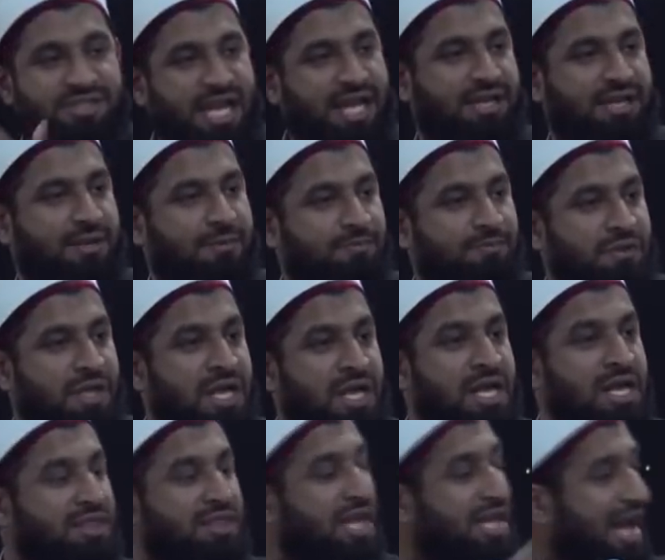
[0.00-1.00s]
said
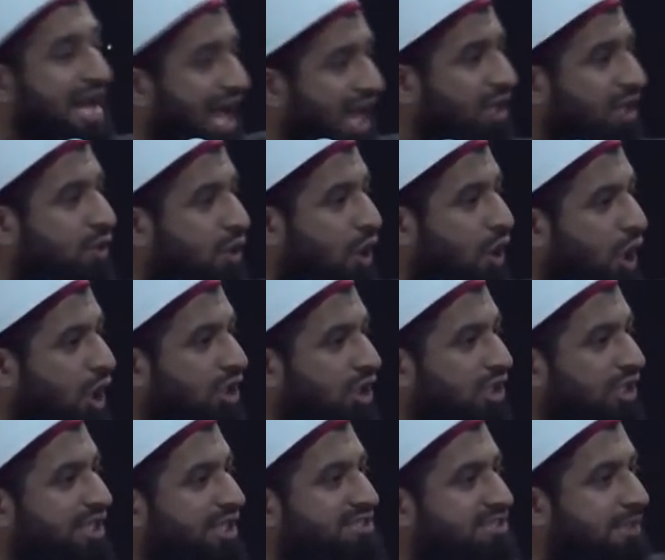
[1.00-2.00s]
that
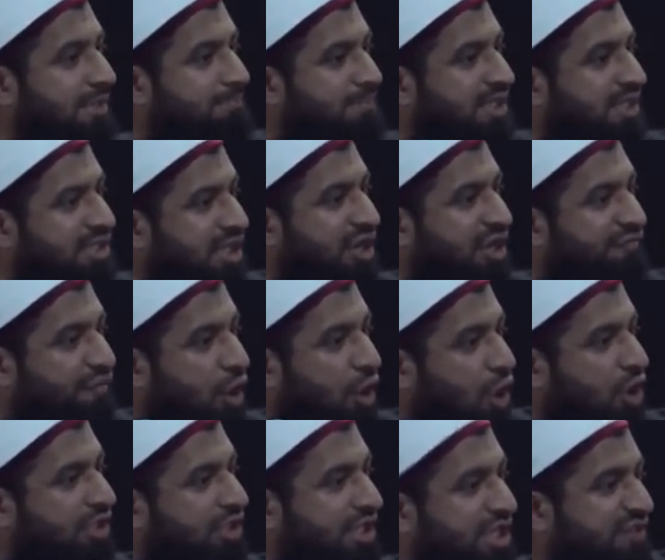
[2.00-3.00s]
alcohol is the mother of
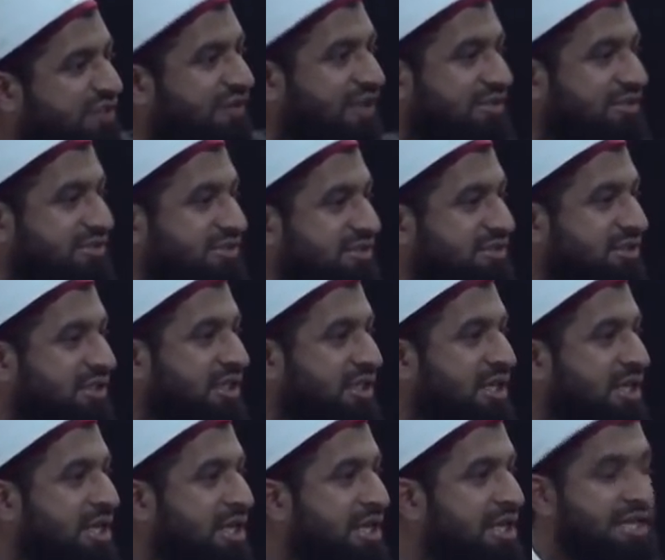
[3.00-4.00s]
all evils.
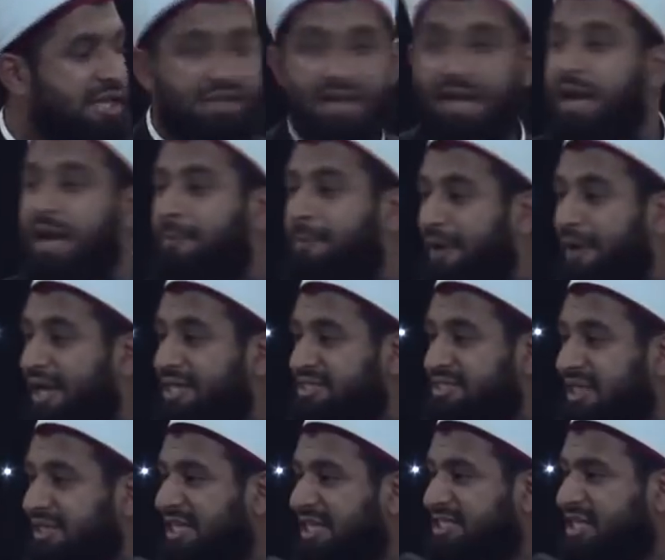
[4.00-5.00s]
Then a
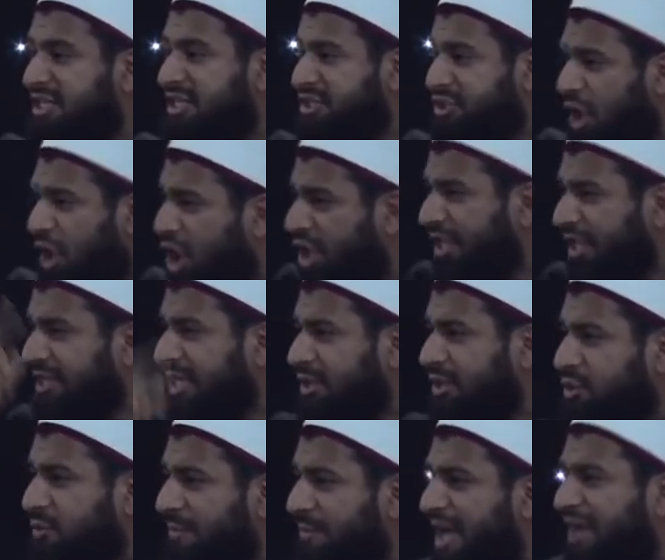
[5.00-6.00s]
person, there's a story that
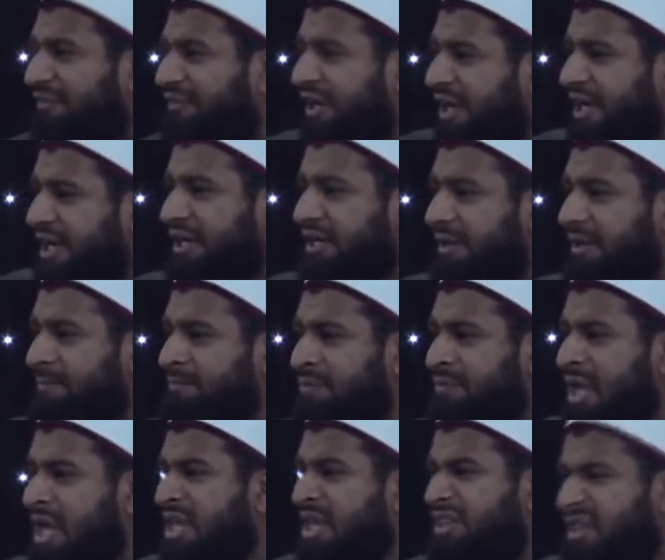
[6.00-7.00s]
you may have heard.
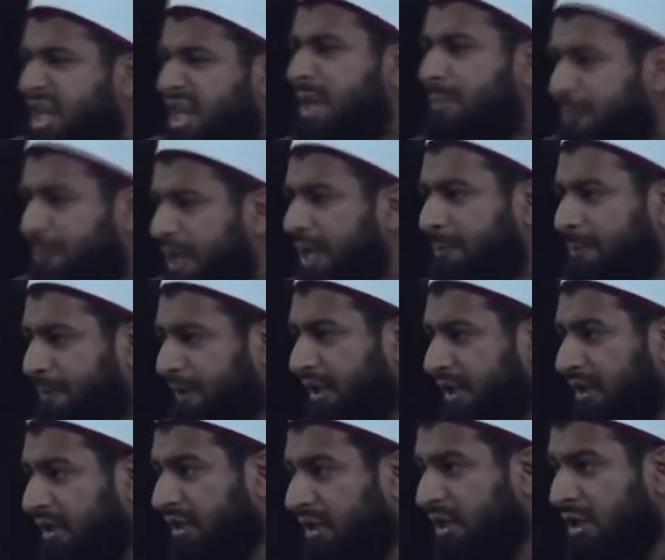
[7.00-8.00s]
Three
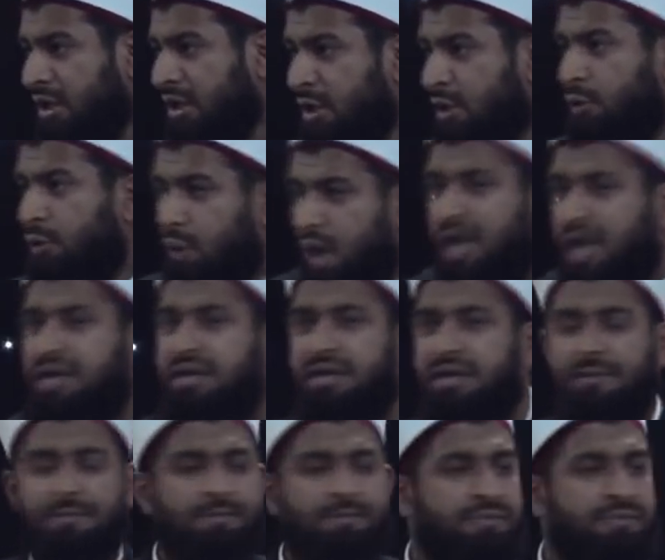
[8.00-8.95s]
people. One